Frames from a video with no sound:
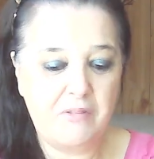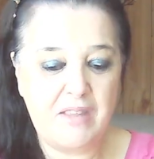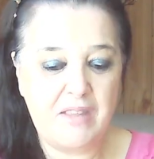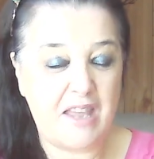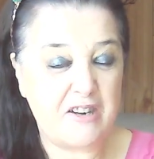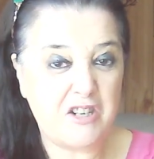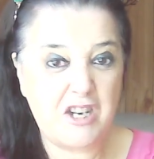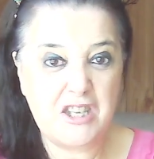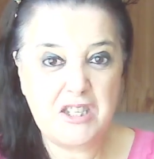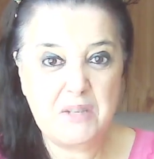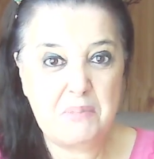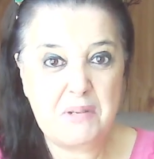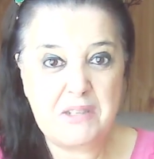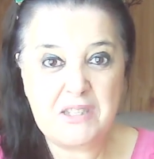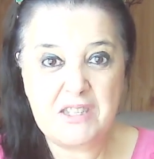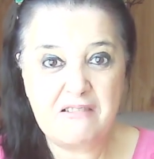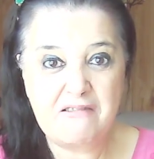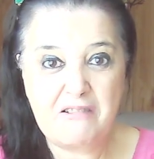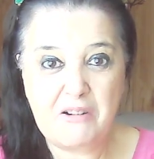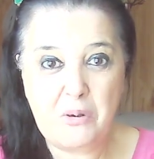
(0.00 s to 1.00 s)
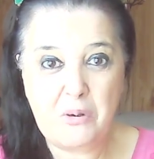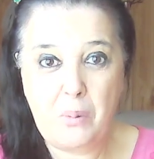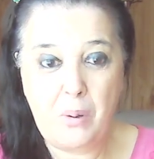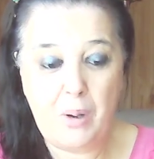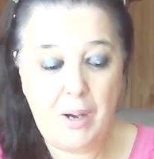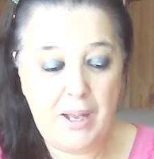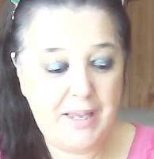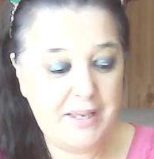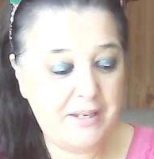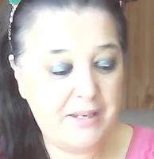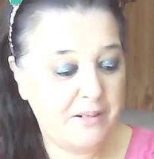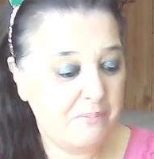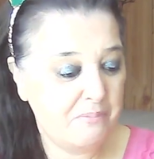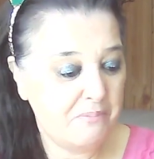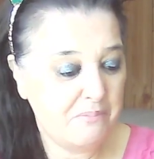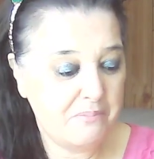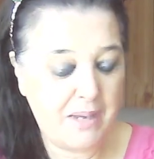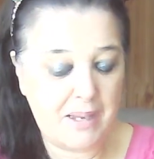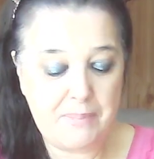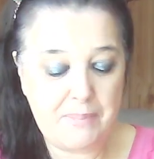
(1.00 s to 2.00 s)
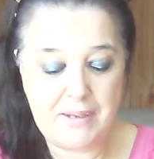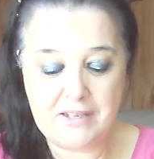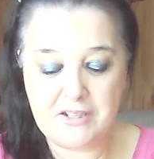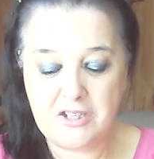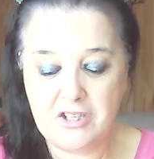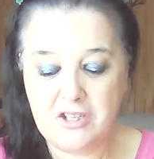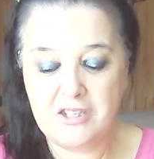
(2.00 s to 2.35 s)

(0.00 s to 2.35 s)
Adjustments are required. Maybe it's